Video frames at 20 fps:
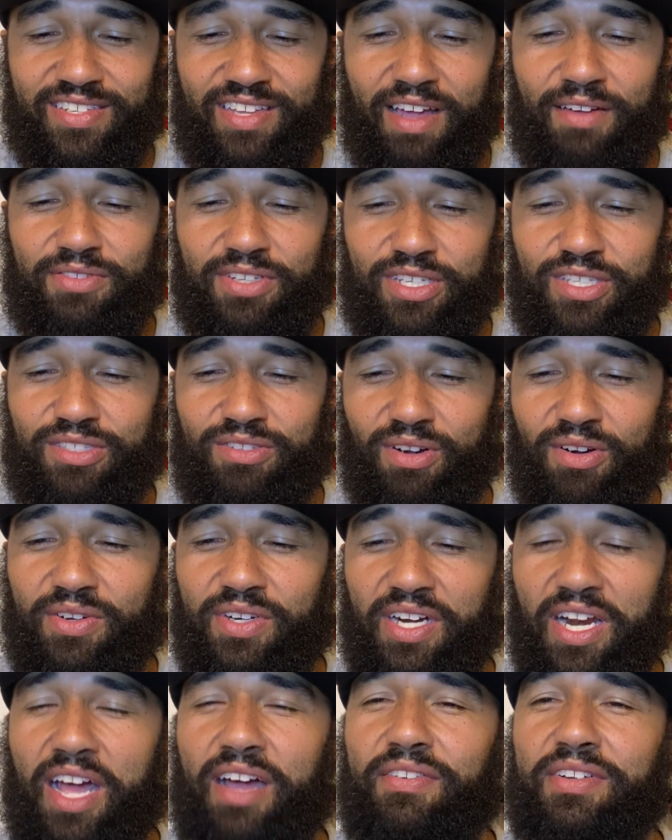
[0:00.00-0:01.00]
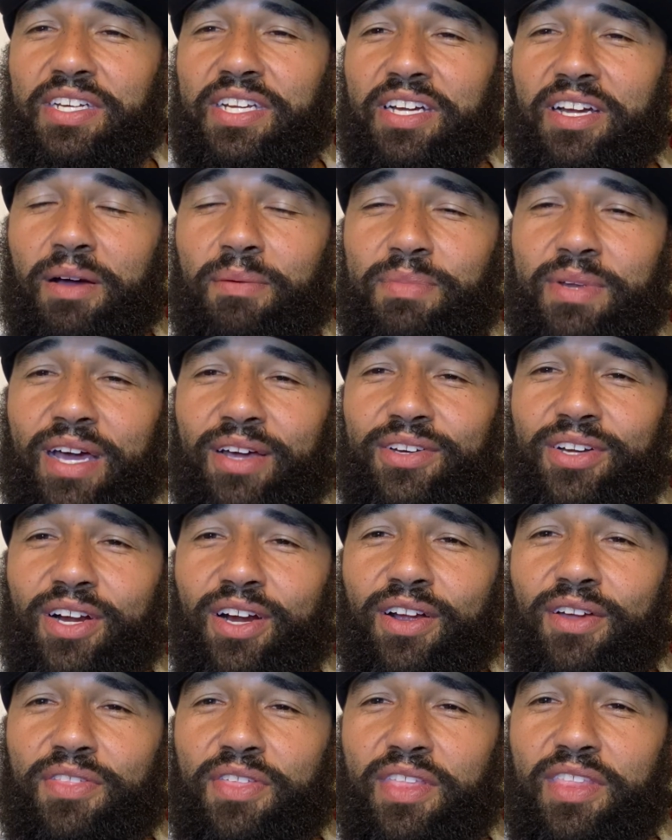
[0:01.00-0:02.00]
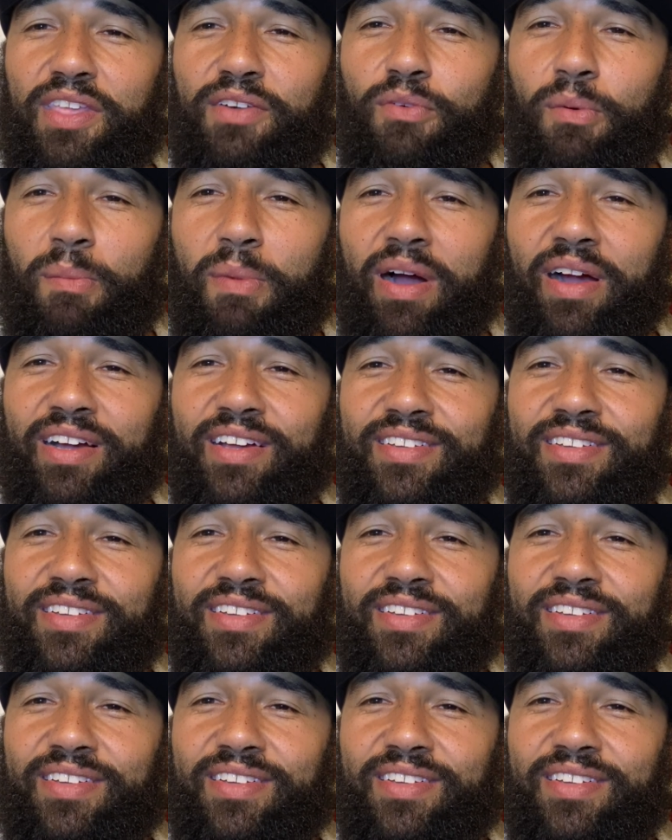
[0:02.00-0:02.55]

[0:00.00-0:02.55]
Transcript: left his throne in heaven to come down to earth and live among